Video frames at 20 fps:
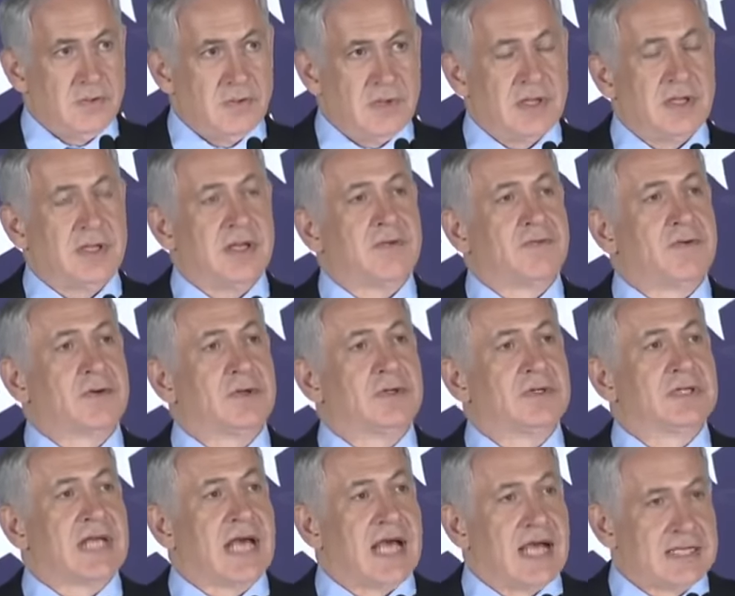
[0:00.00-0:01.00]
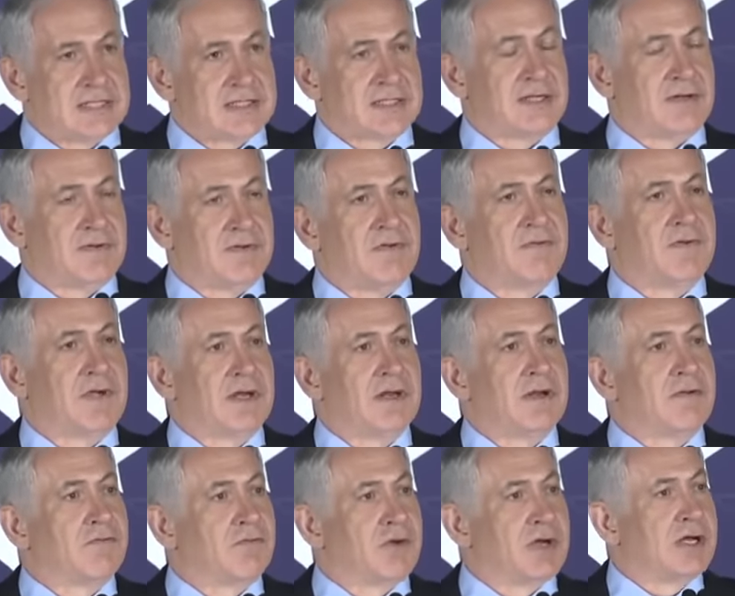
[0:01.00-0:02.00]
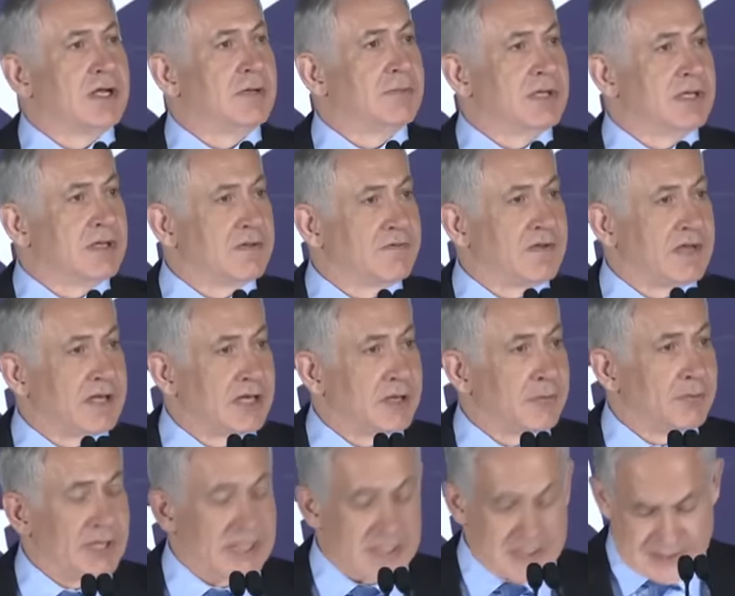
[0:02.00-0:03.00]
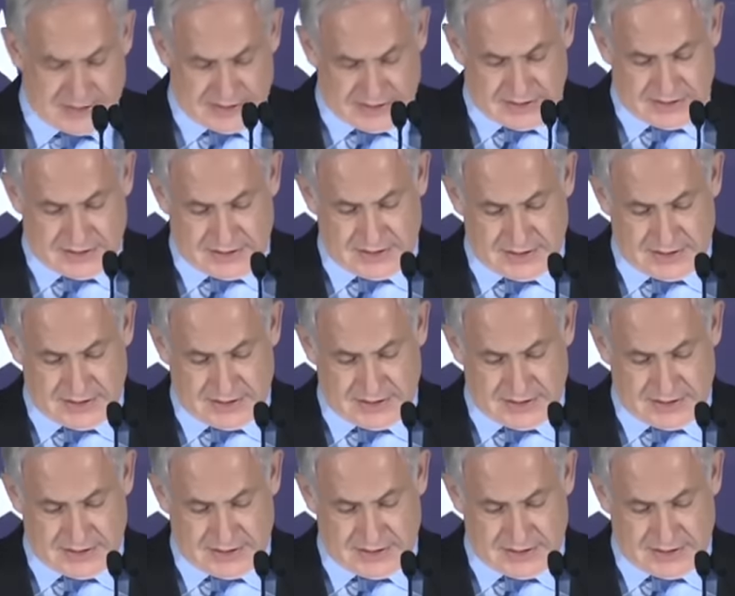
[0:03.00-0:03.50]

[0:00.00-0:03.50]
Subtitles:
with the difficult task of defending freedom and defending peace.